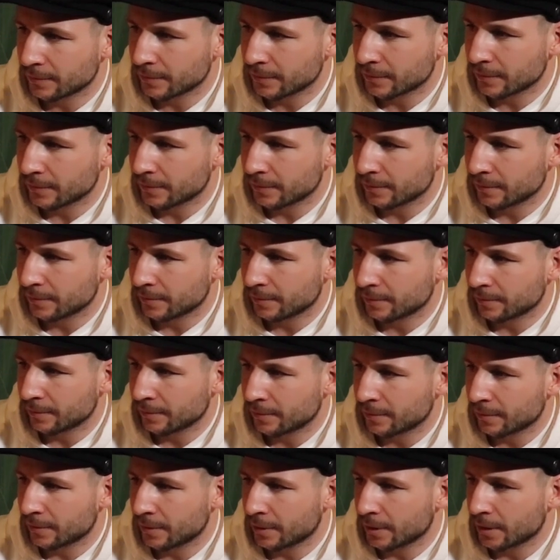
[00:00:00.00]
Matrix play
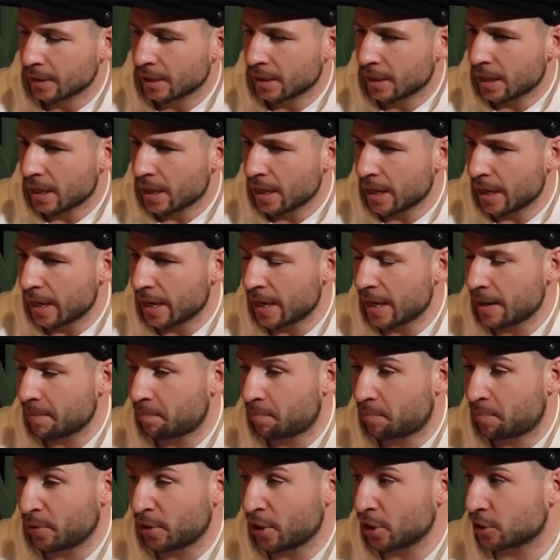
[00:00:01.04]
out? Uh,
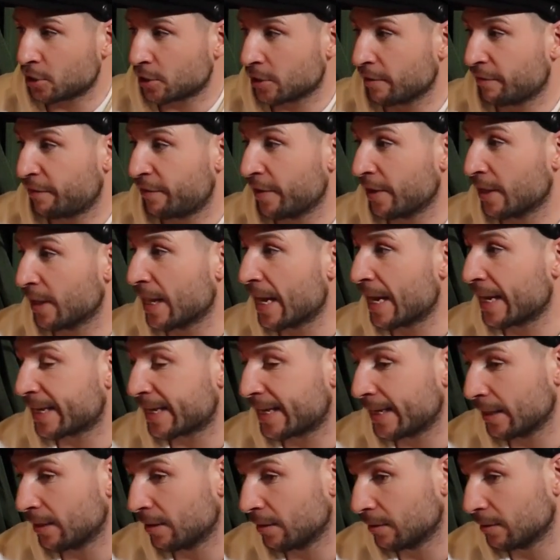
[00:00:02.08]
personally, feel
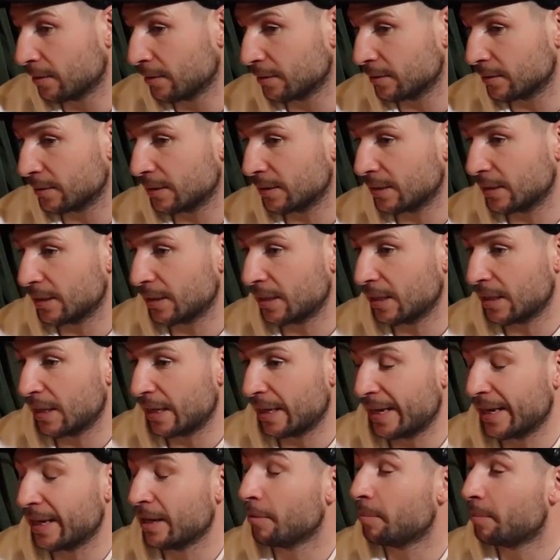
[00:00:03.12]
like he'll
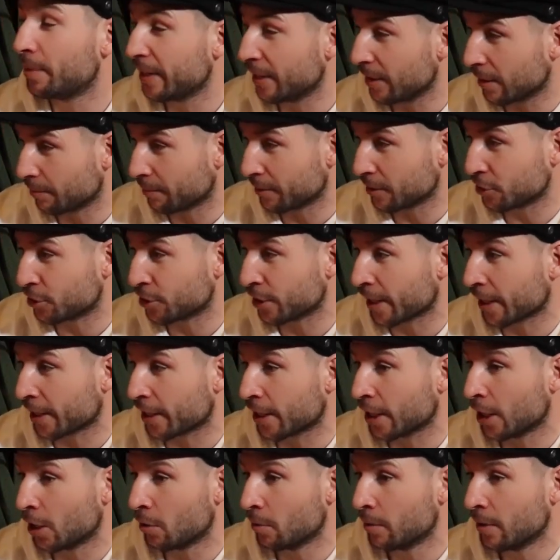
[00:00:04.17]
he'll beat
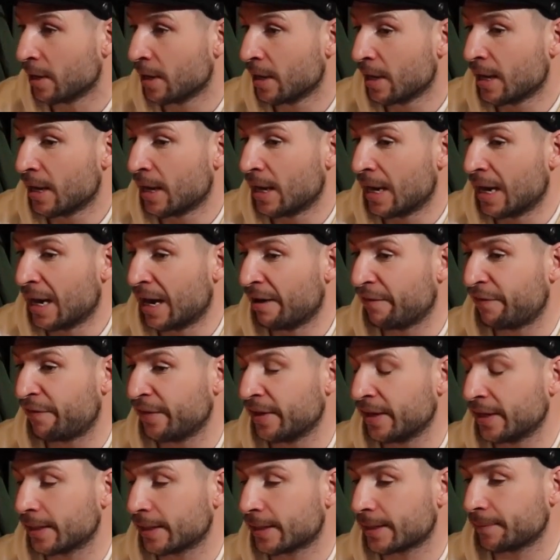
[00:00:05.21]
Lomachenko. I
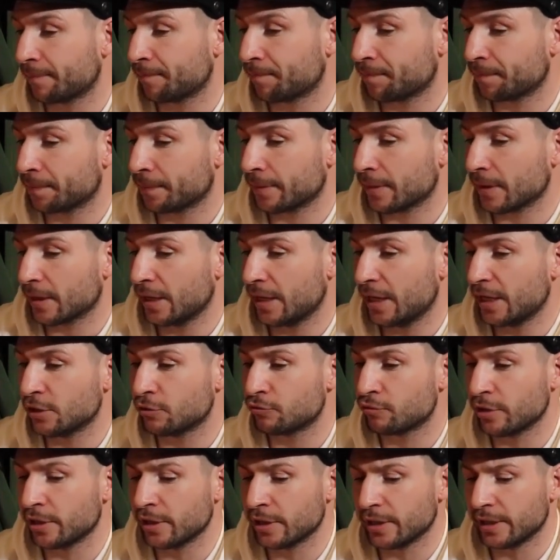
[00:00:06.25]
think
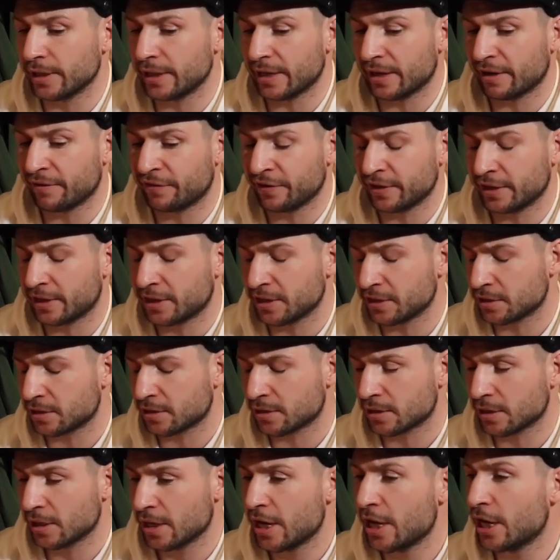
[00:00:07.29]
he's really. I think
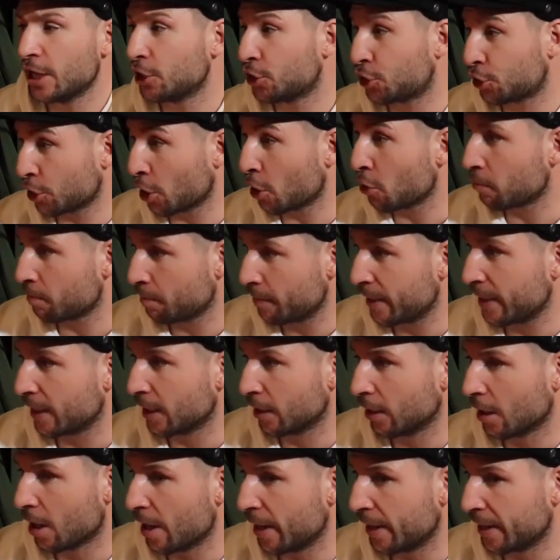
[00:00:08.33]
he's he showed me
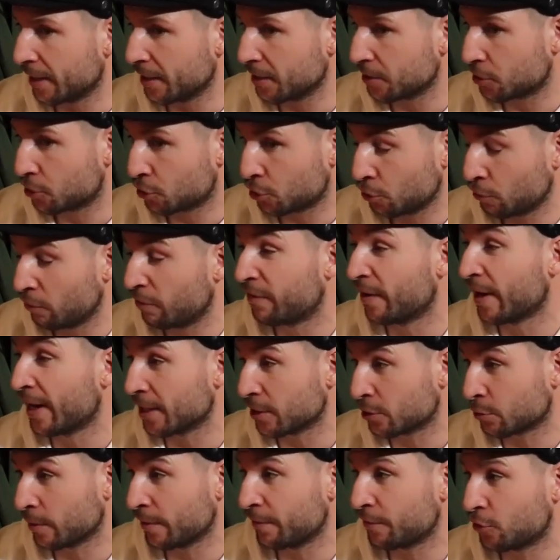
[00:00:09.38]
a lot in his two
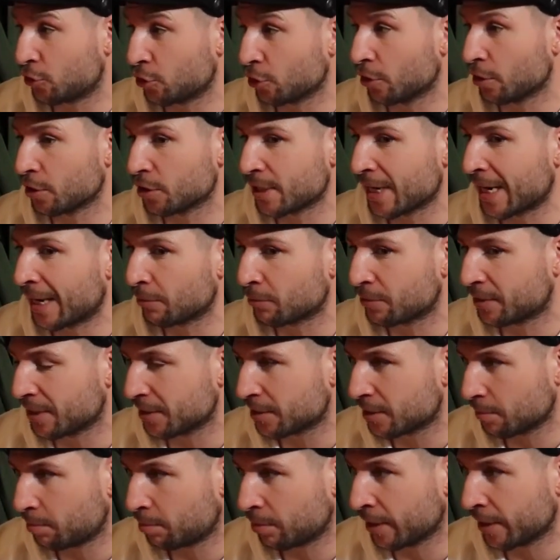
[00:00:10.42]
fights with George how
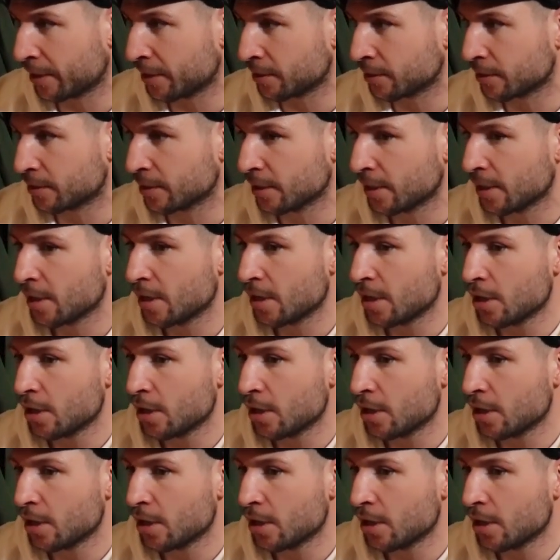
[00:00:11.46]
disciplined.